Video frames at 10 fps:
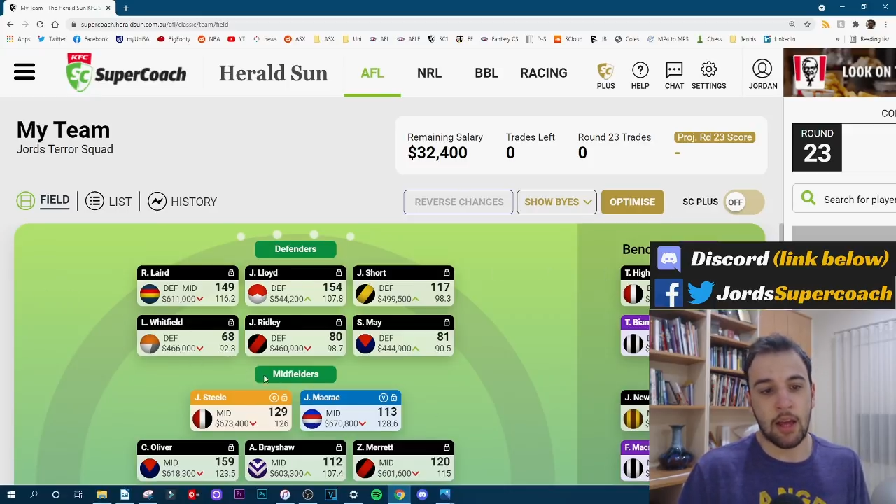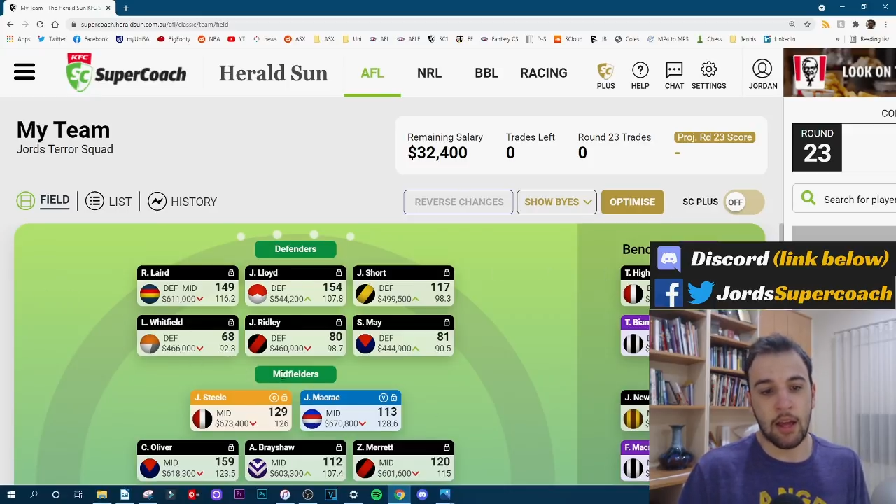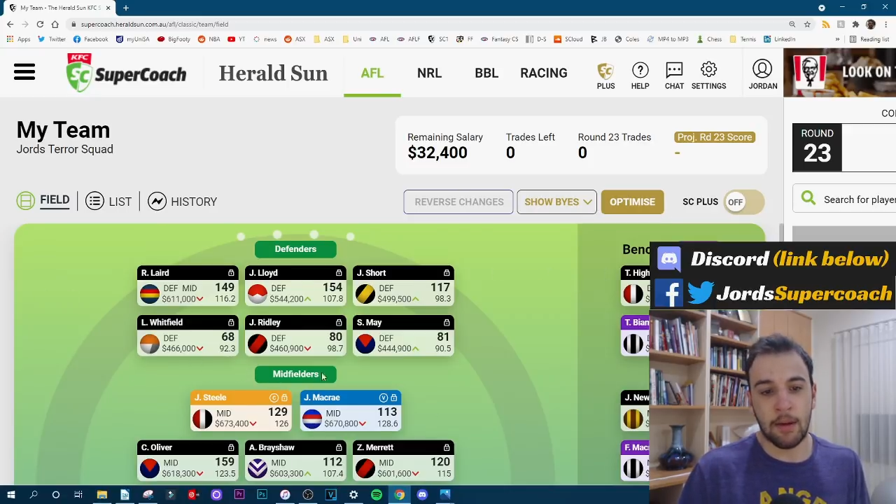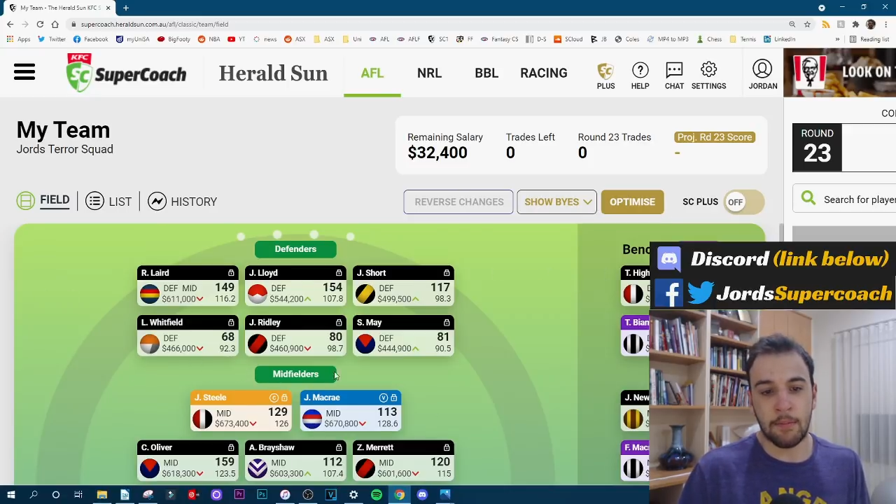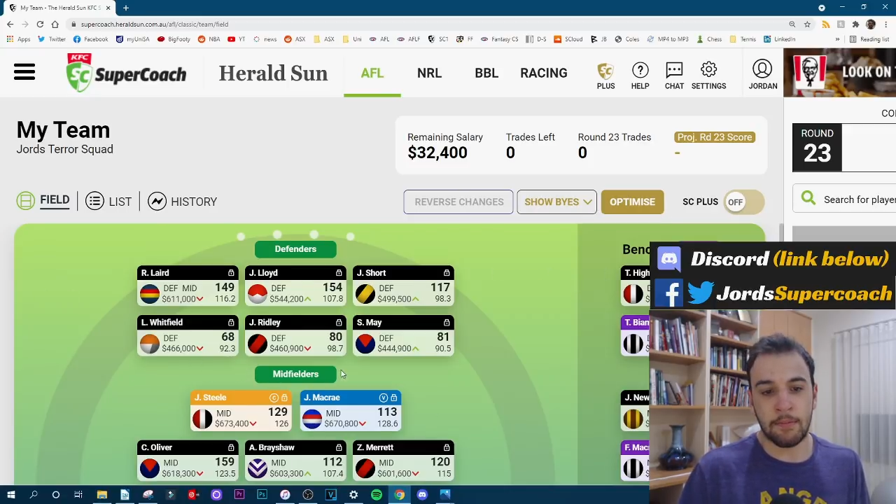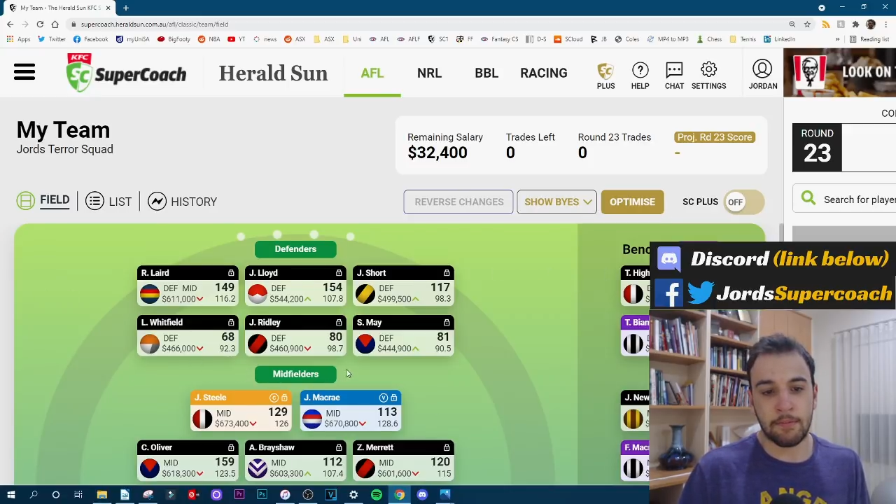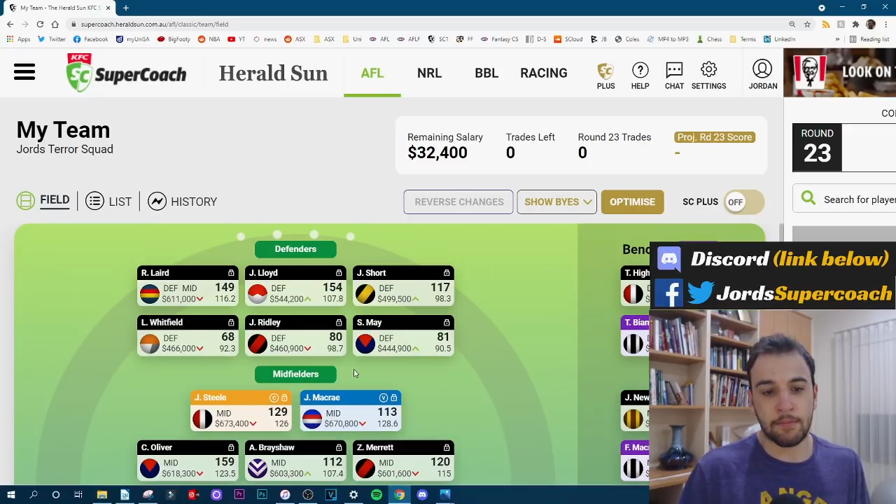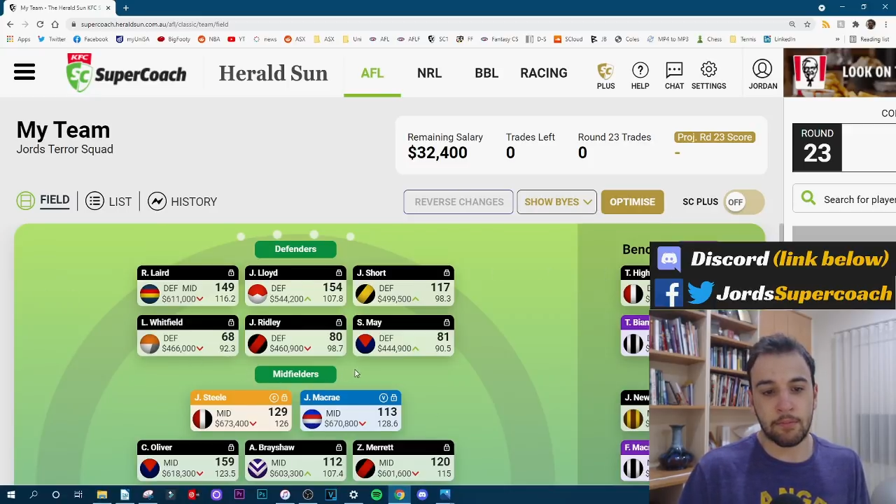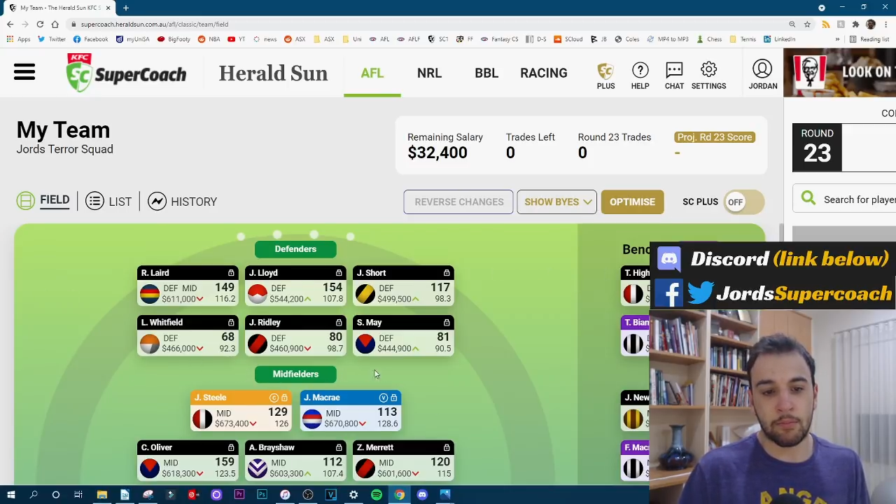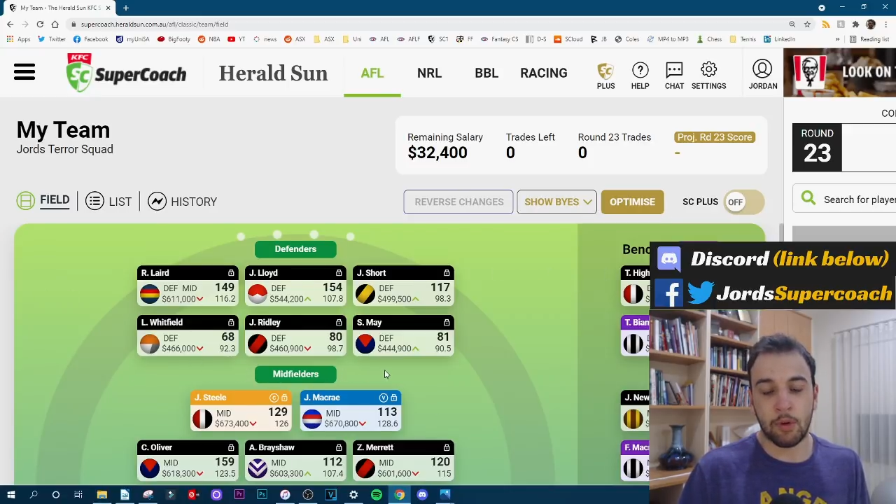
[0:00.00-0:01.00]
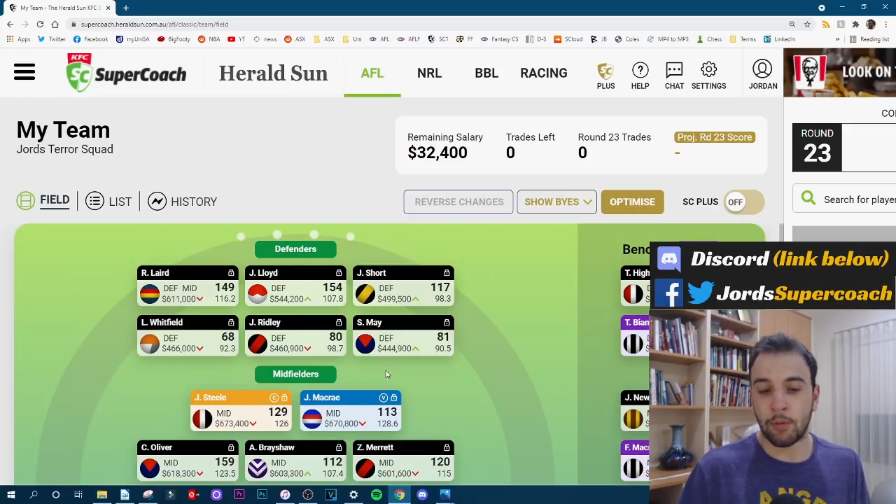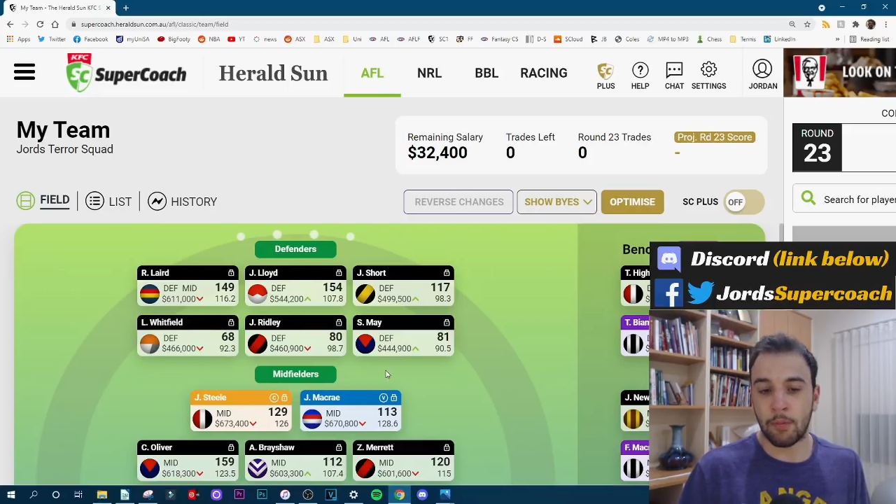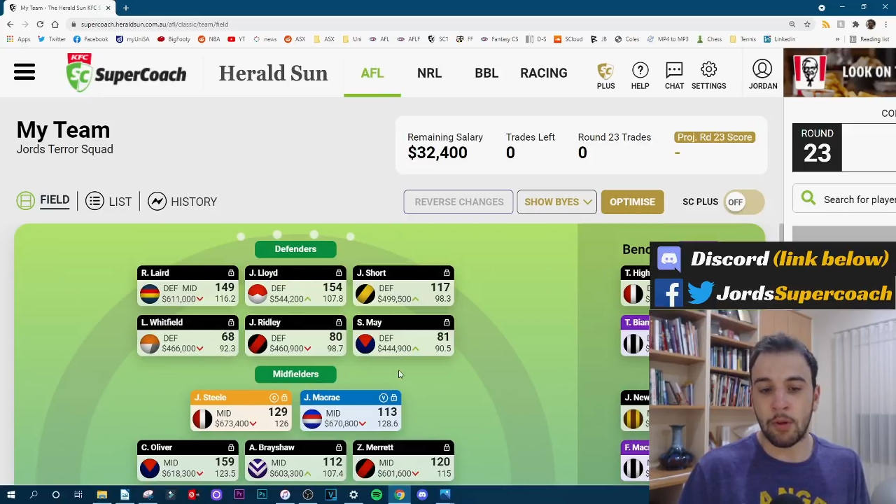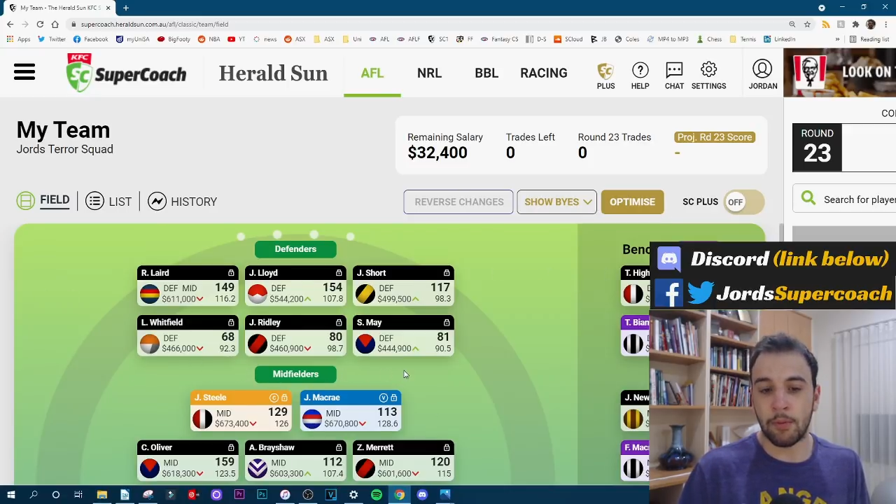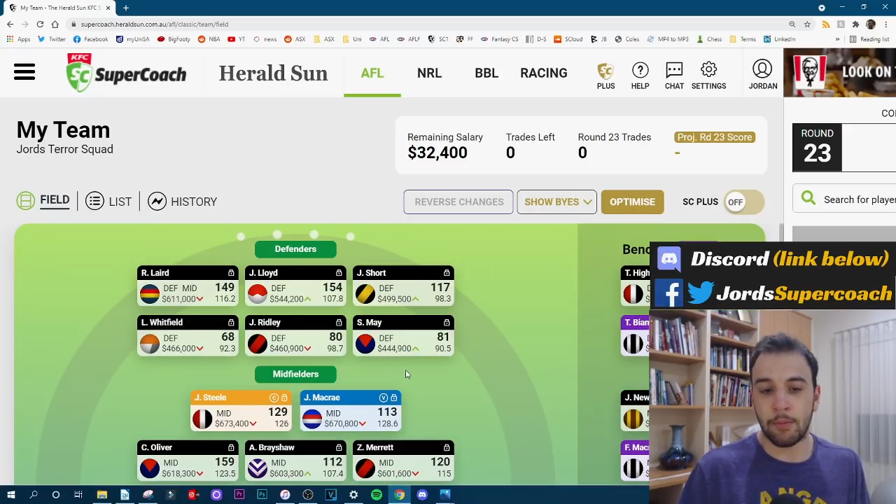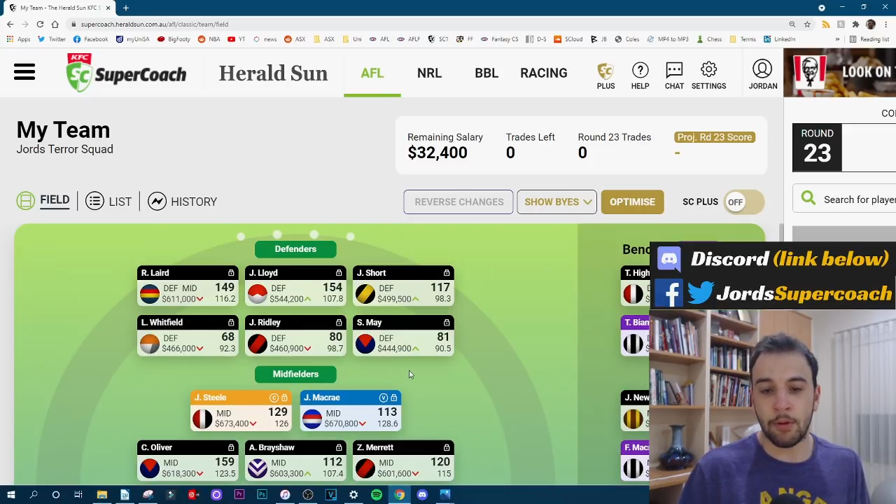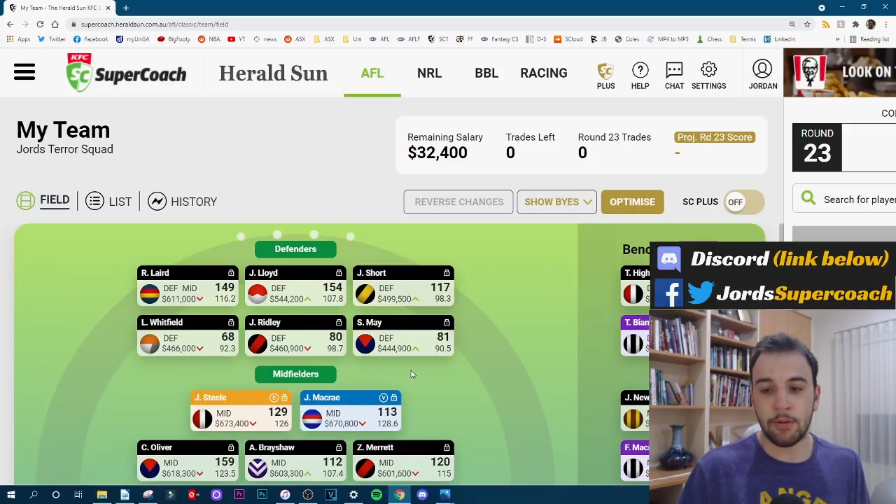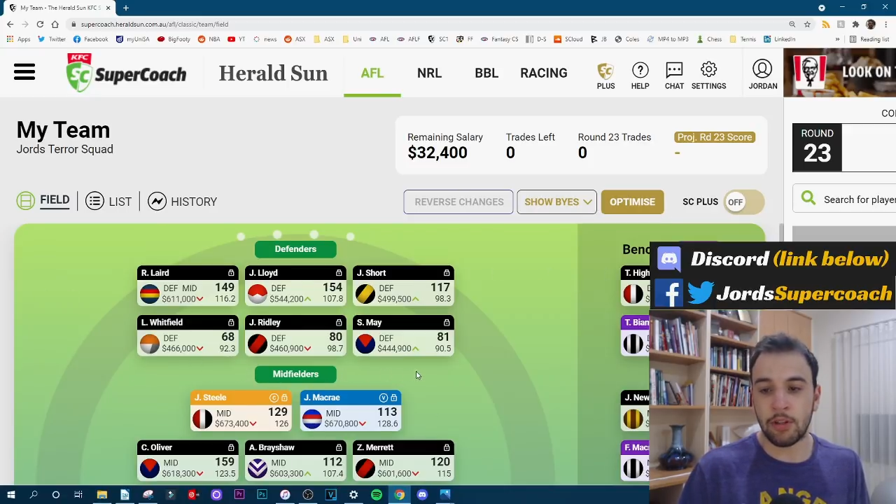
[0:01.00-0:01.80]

Well, Mills